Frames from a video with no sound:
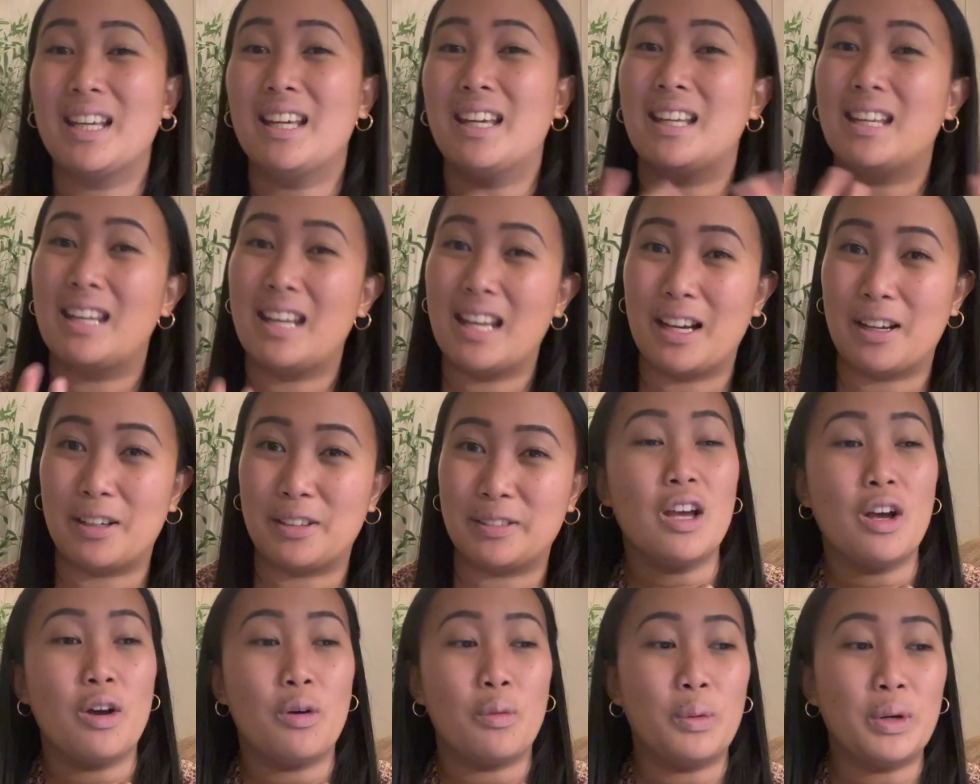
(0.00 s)

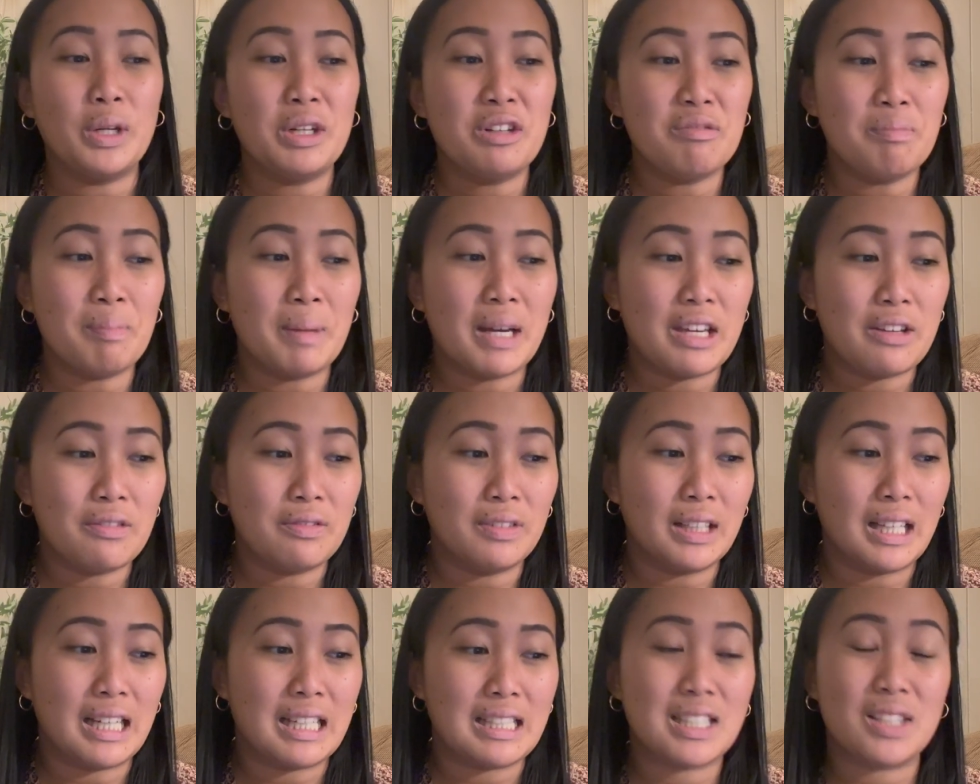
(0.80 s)
Now, one of my
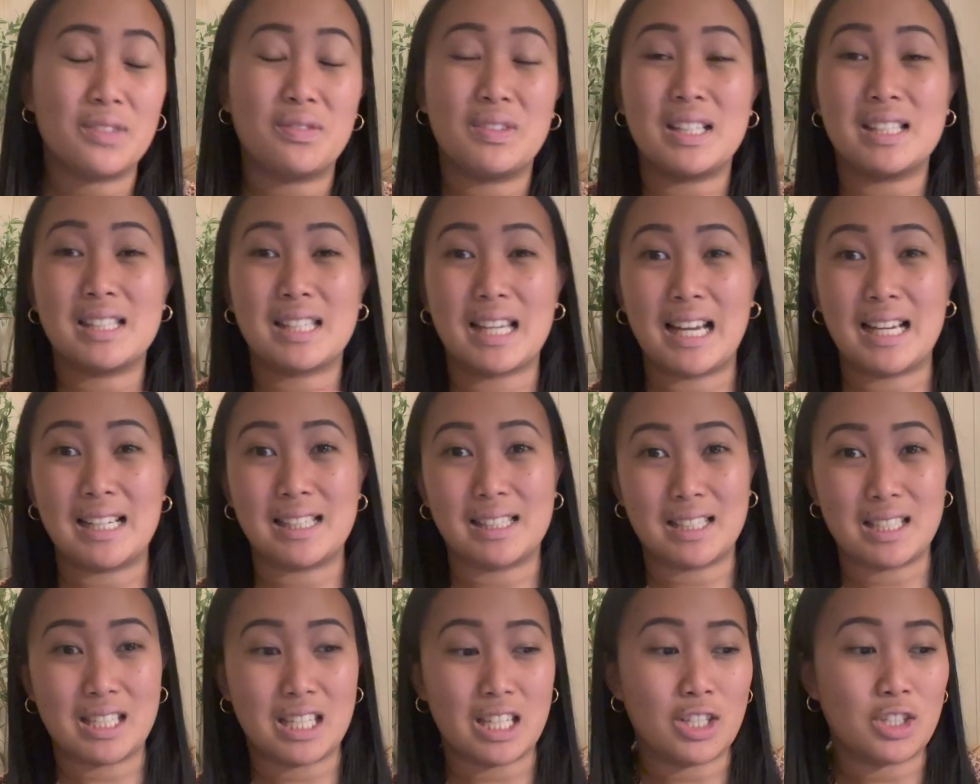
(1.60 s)
philosophies as
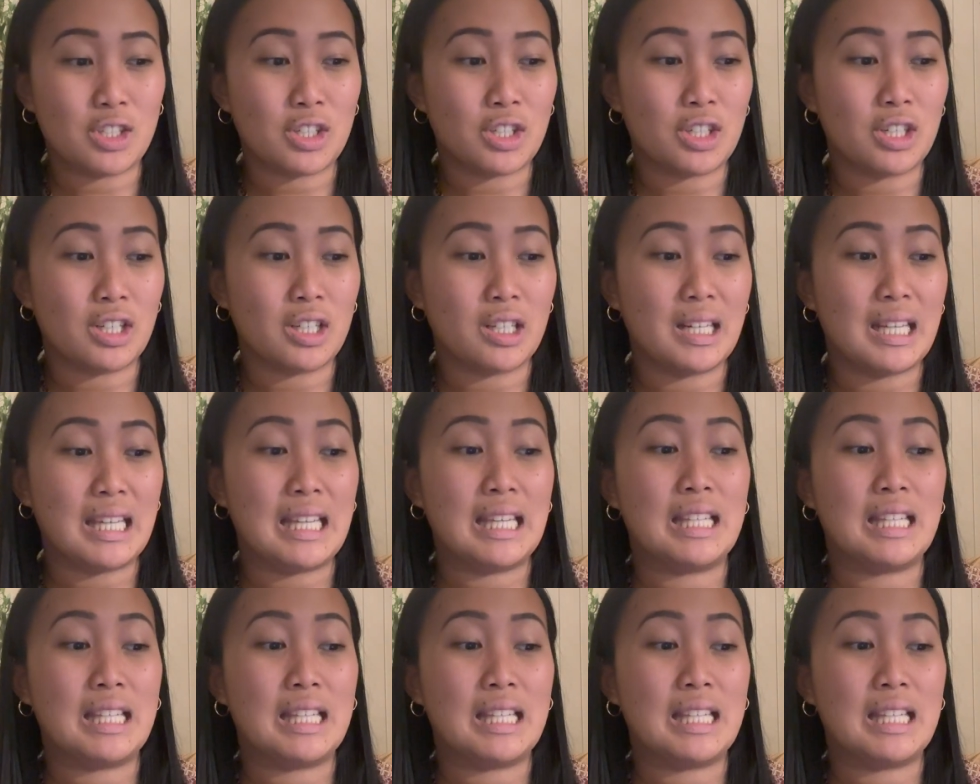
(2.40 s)
a teacher